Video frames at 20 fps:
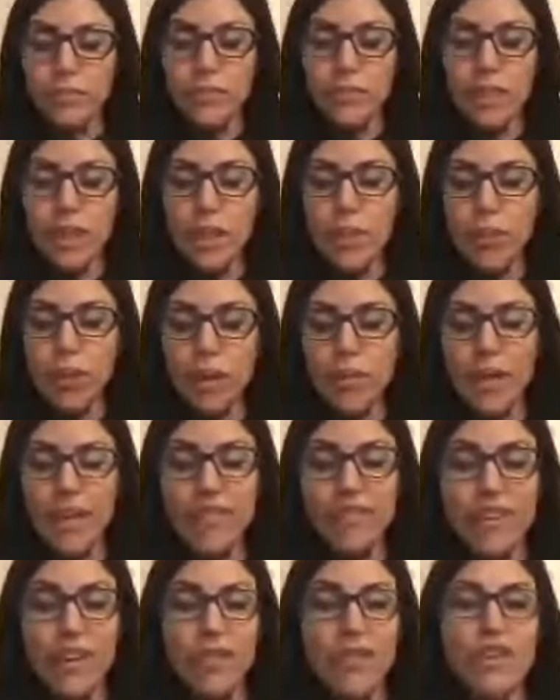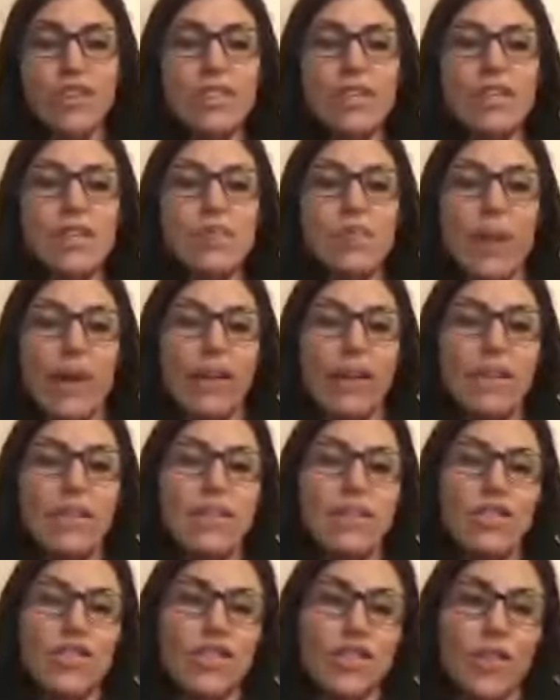One of my favorites is Balance
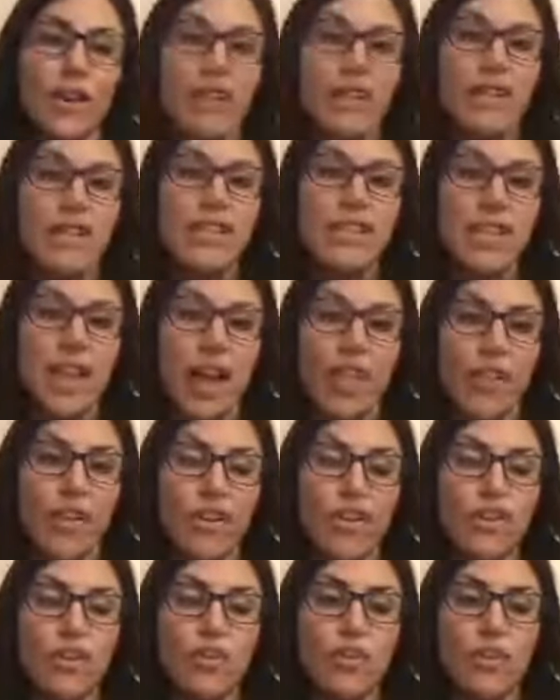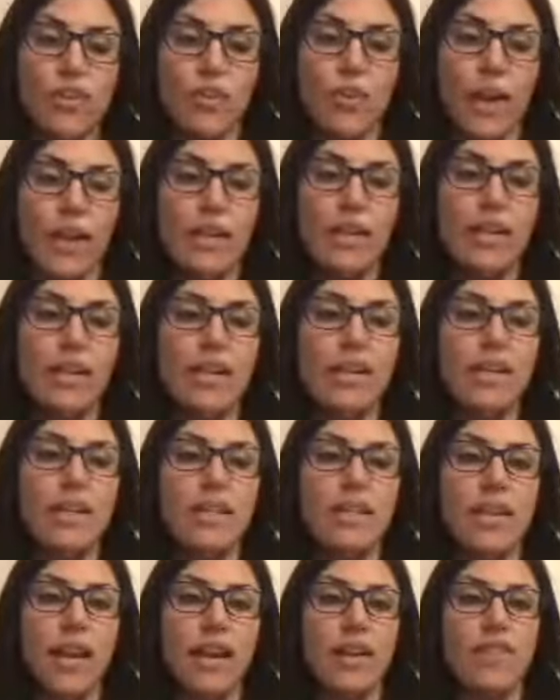and Serenity together. So Serenity
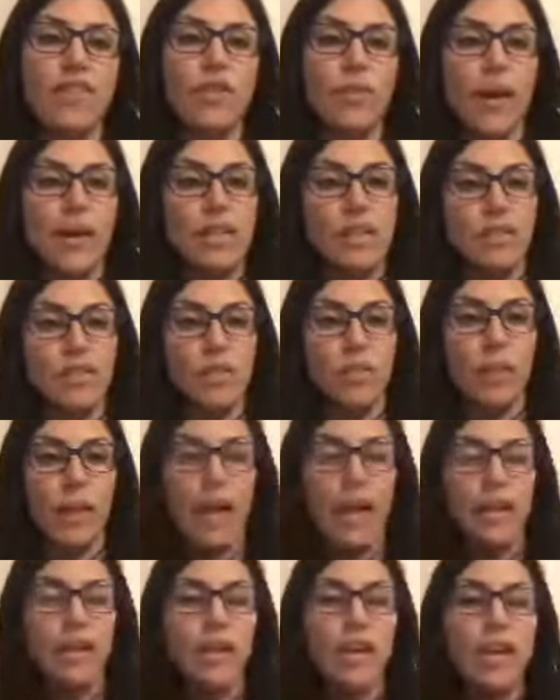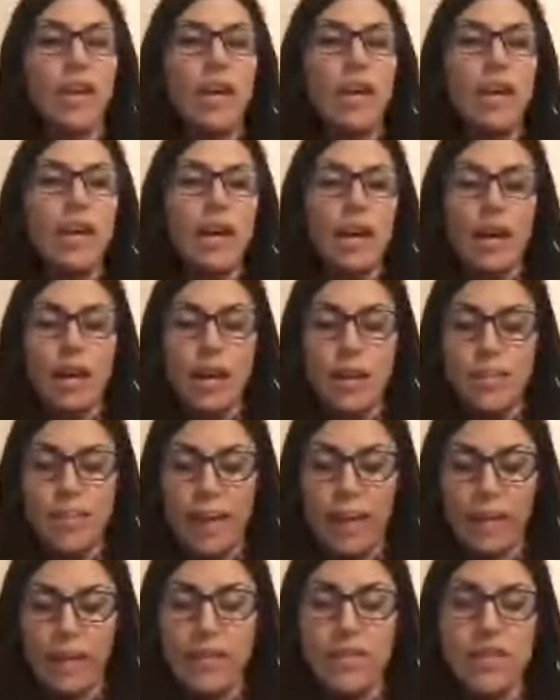is kind of the restful blend, and
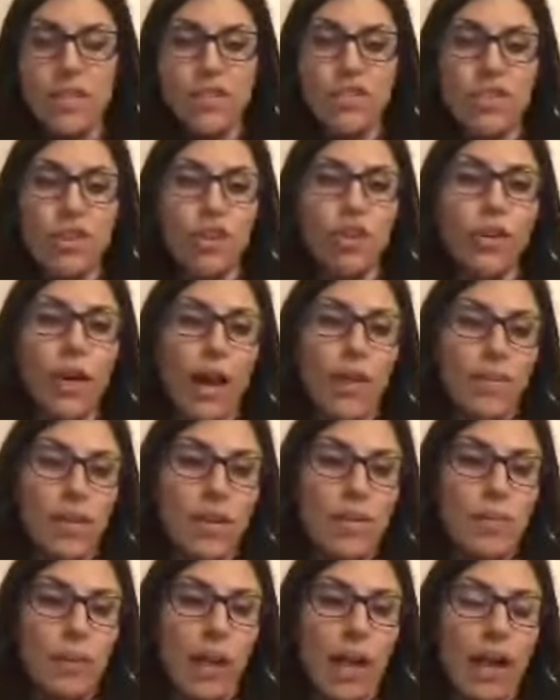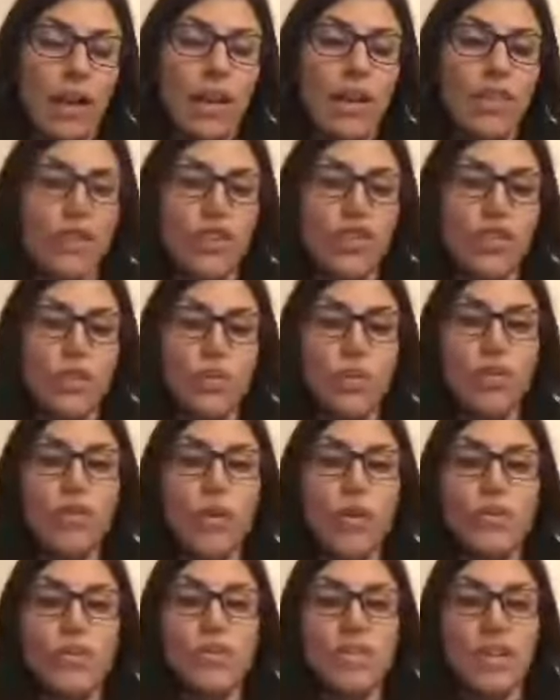Balance is their grounding blend. And the two of
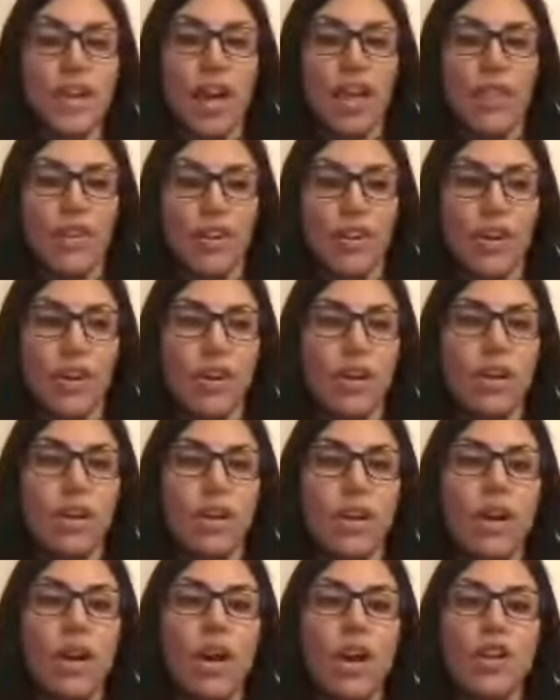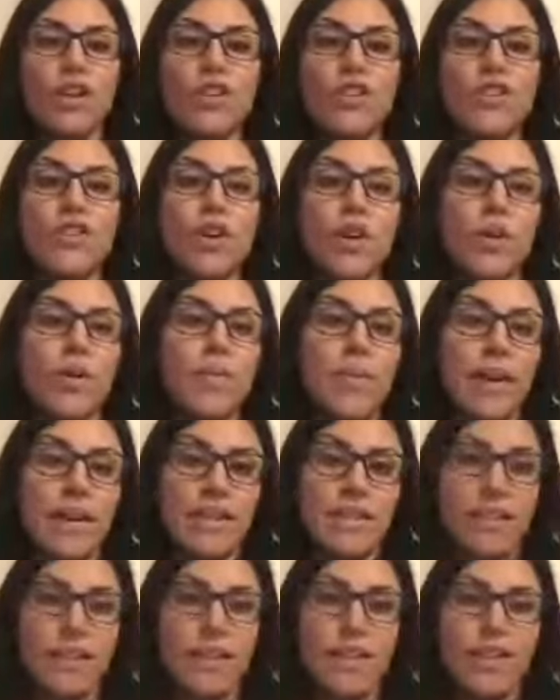those together are so
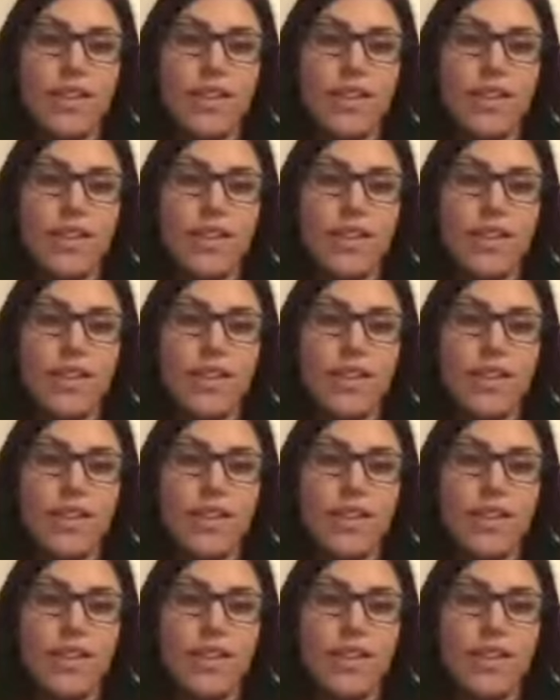amazing.